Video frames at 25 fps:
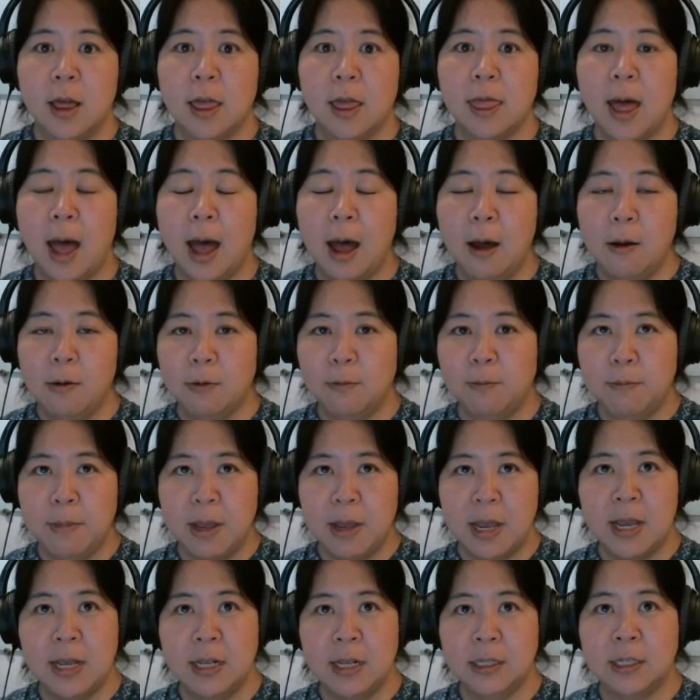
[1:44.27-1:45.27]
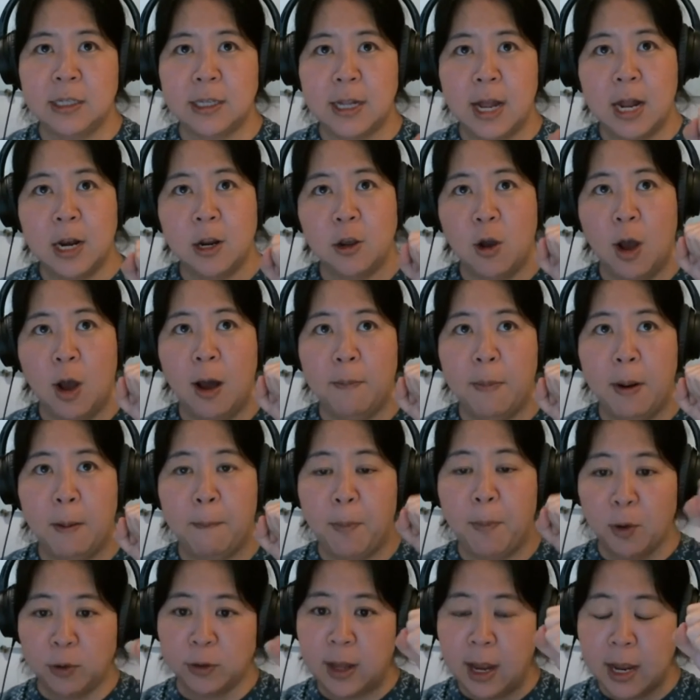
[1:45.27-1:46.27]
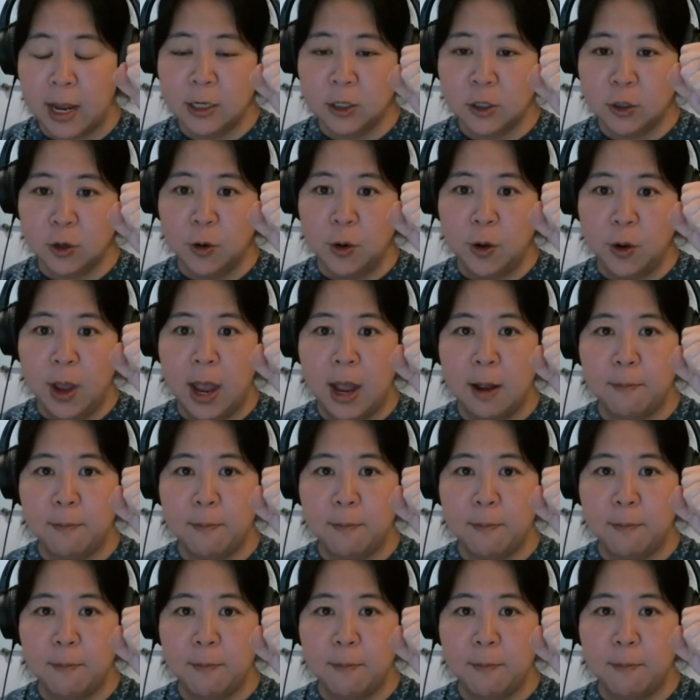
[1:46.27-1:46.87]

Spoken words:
That means that you have a potential,